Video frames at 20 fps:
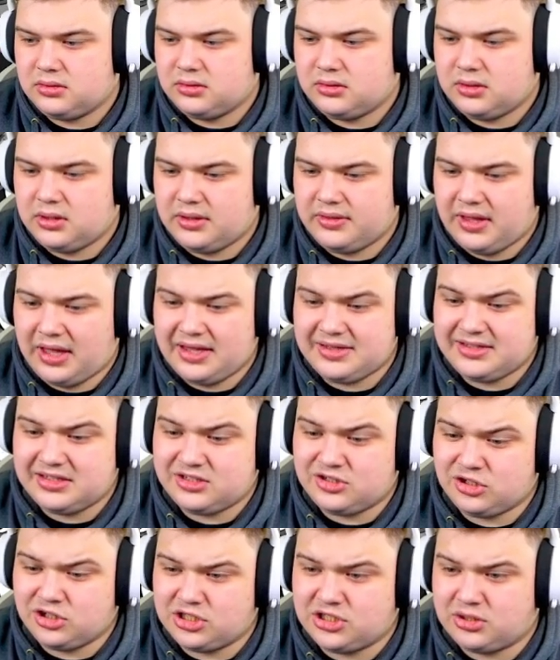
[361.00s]
That is
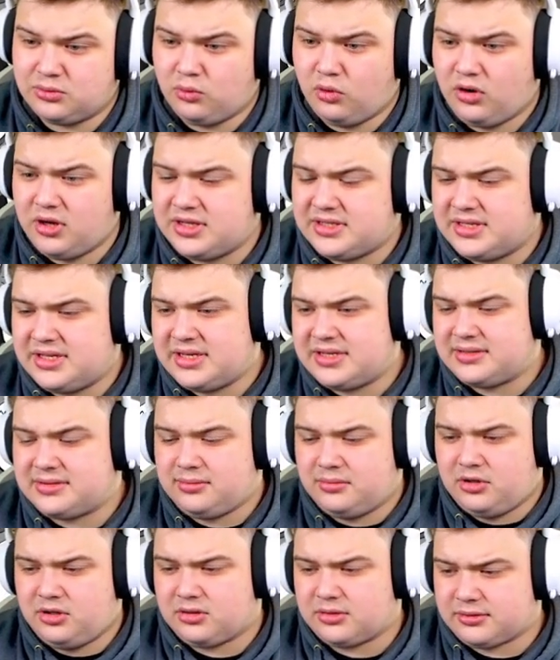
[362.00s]
disgusting. What is this? Come
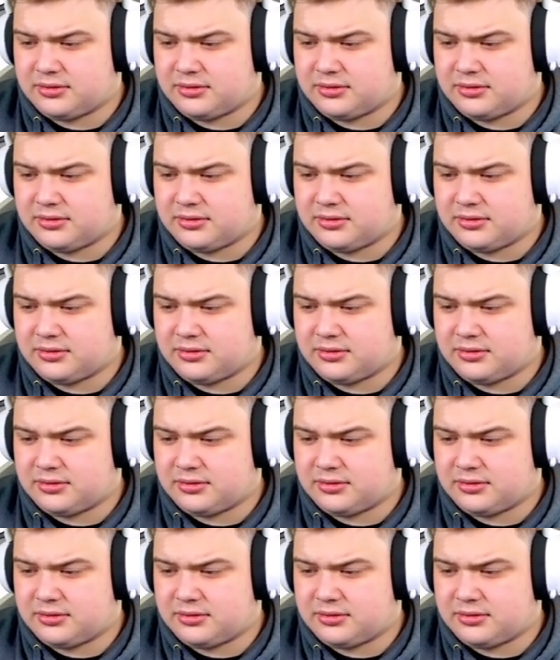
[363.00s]
on.